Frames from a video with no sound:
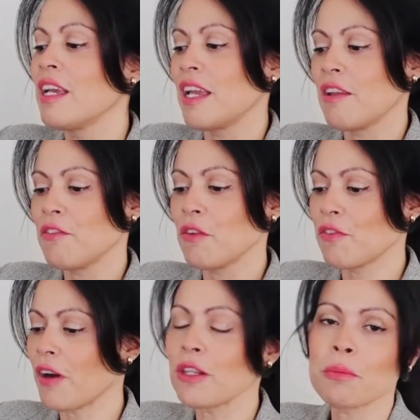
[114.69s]
If you
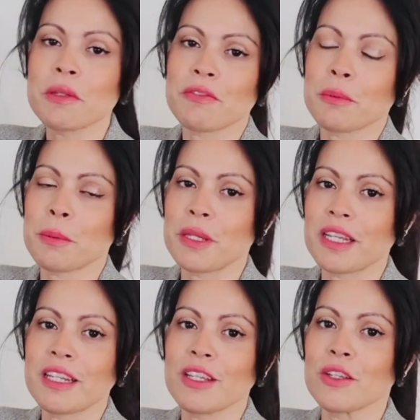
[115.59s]
followed me from the
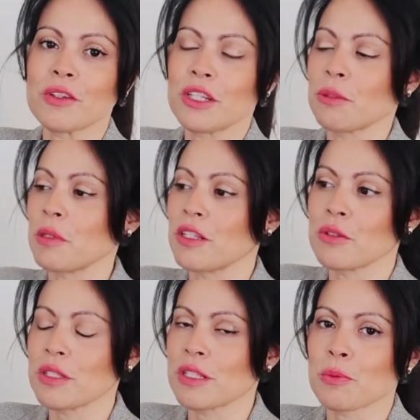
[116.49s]
beginning, you'll hear me
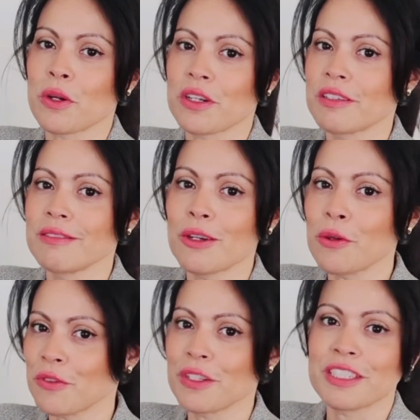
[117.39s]
use this word
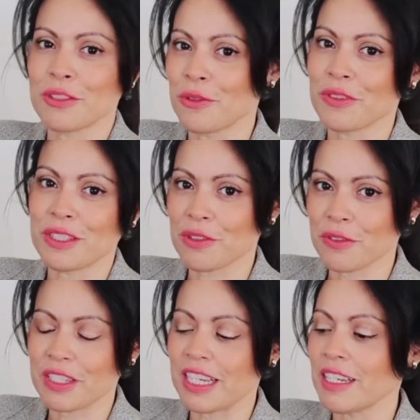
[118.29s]
over and over
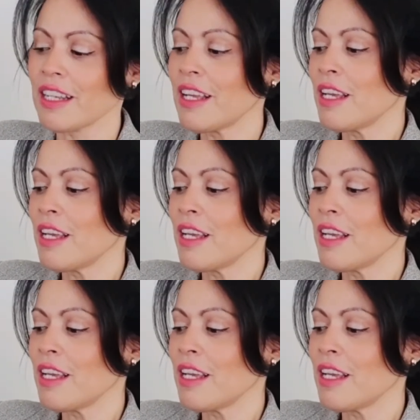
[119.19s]
again,